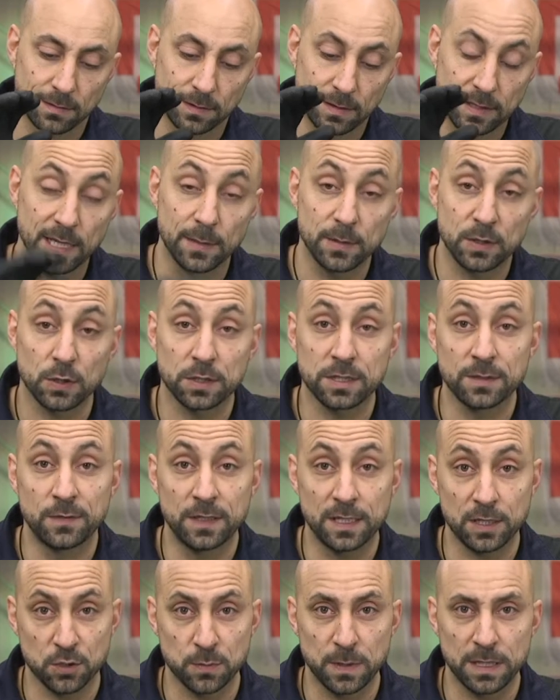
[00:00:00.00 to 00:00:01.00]
Here I have the
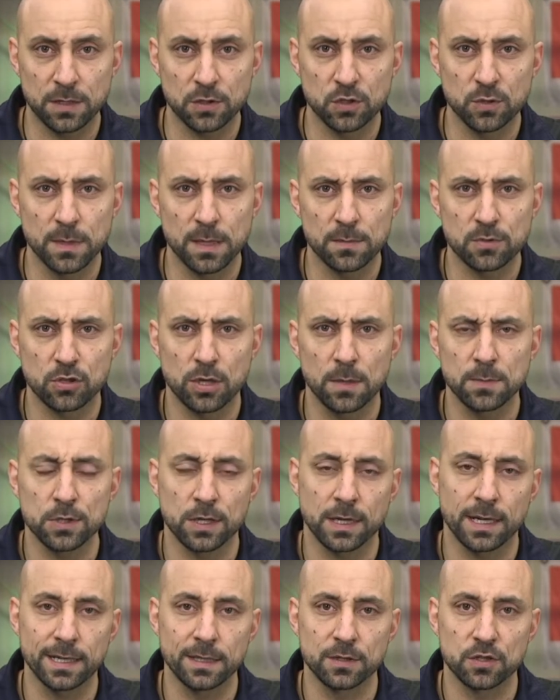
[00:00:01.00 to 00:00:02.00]
spring compressor
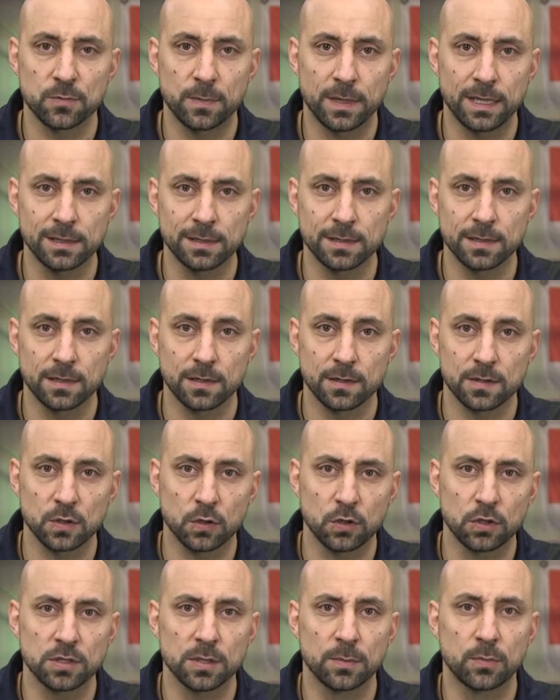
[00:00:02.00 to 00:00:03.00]
set already set up in
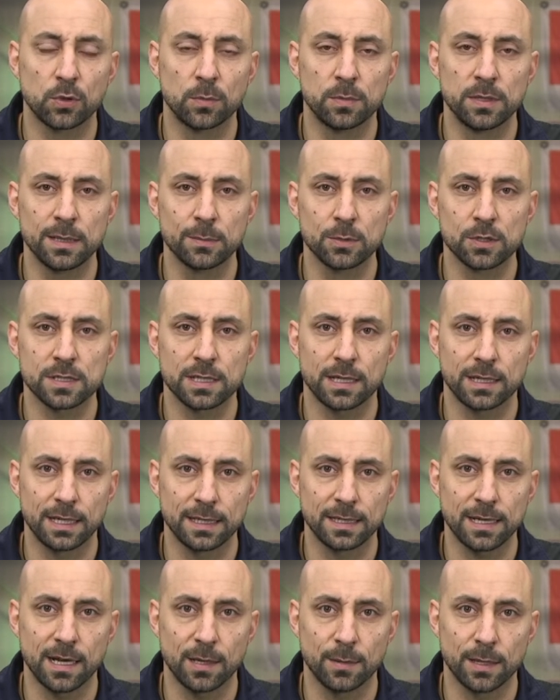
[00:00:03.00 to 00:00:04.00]
the vice clamp,
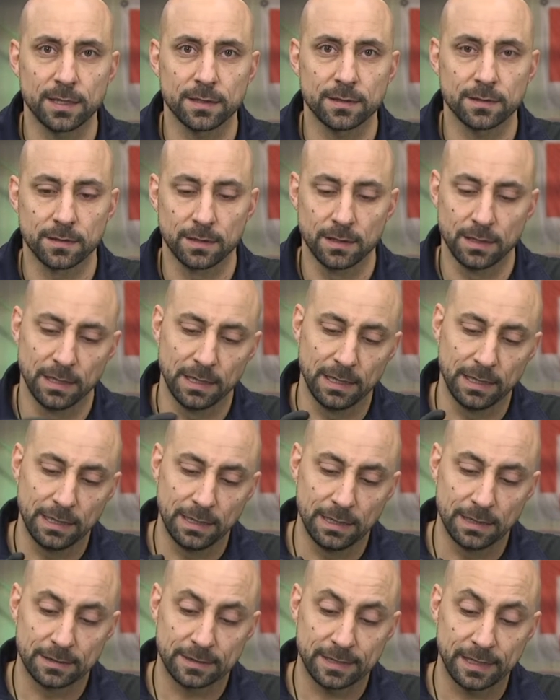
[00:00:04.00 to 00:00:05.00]
so you can easily work
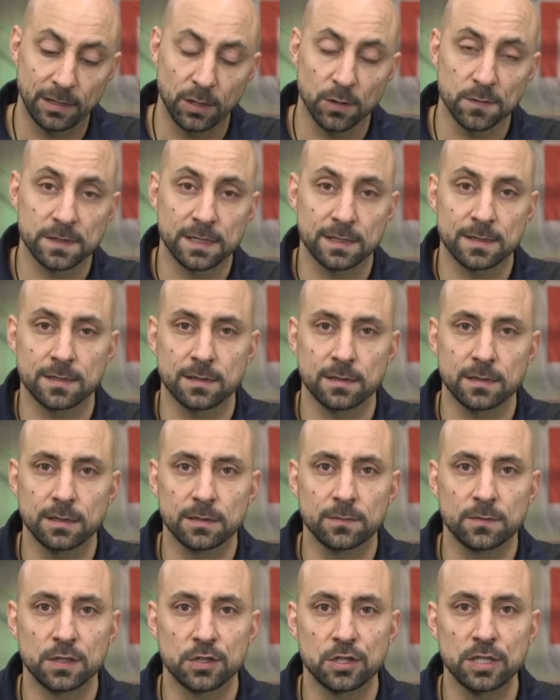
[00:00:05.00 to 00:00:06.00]
alone. Plates of
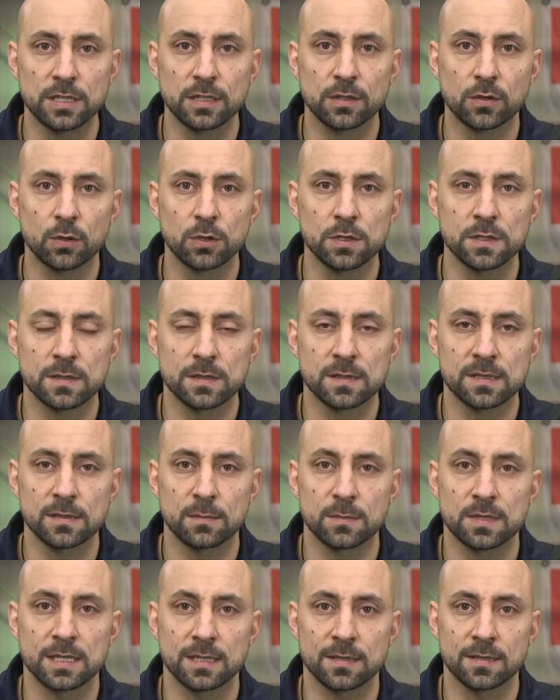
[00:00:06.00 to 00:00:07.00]
various sizes are
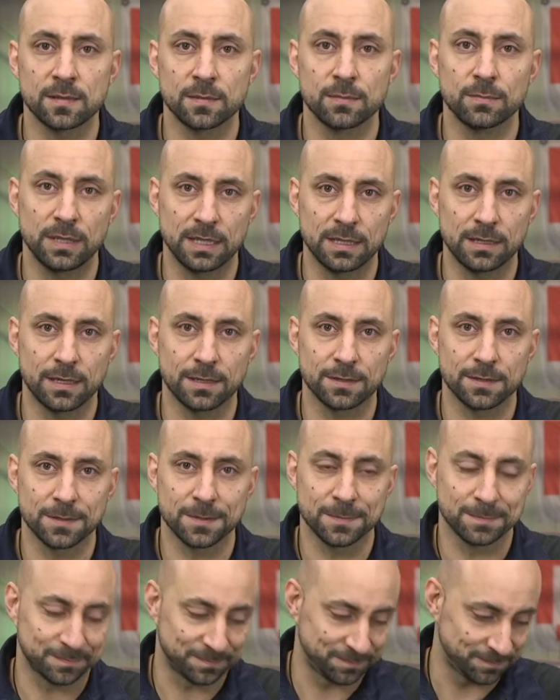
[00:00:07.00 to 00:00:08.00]
included in the
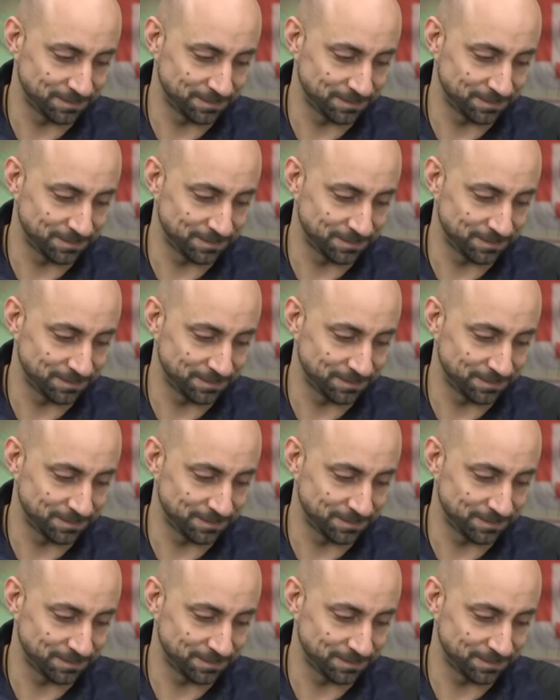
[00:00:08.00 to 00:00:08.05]
set.